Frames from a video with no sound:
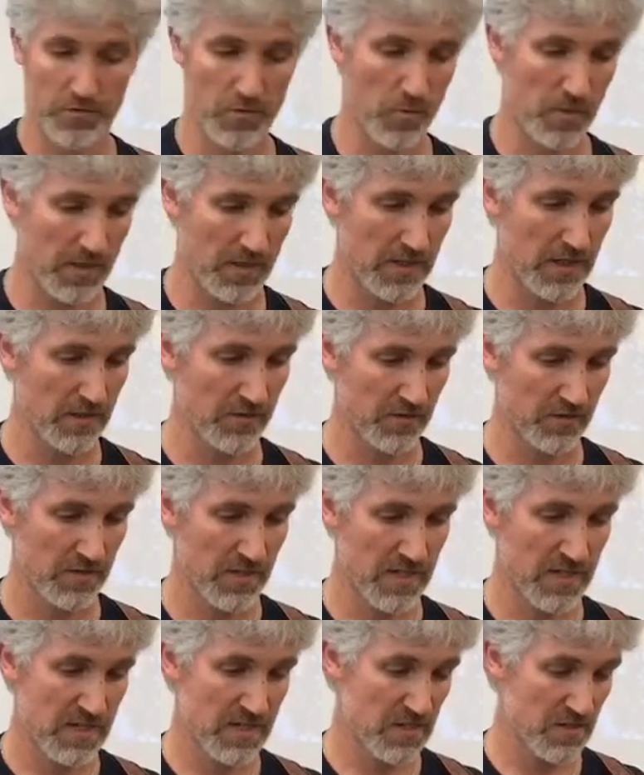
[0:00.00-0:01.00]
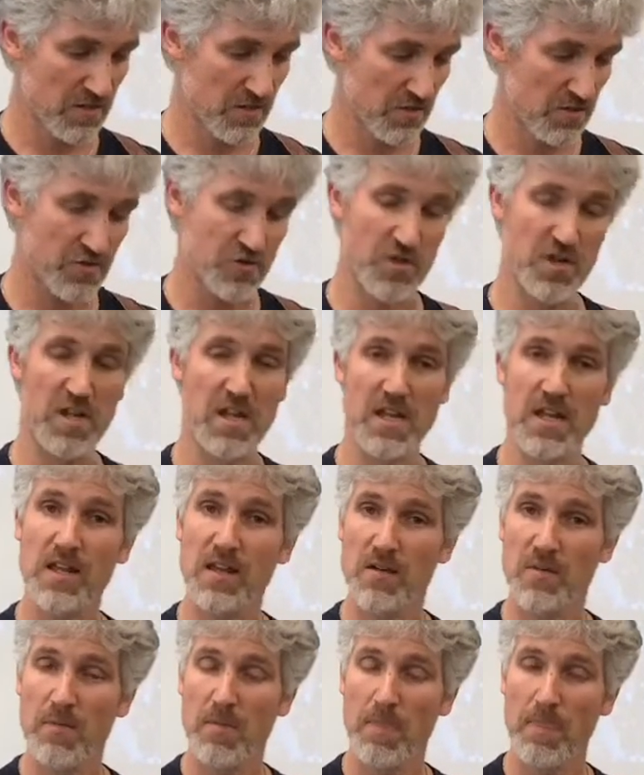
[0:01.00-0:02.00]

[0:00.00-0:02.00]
So what it is is G,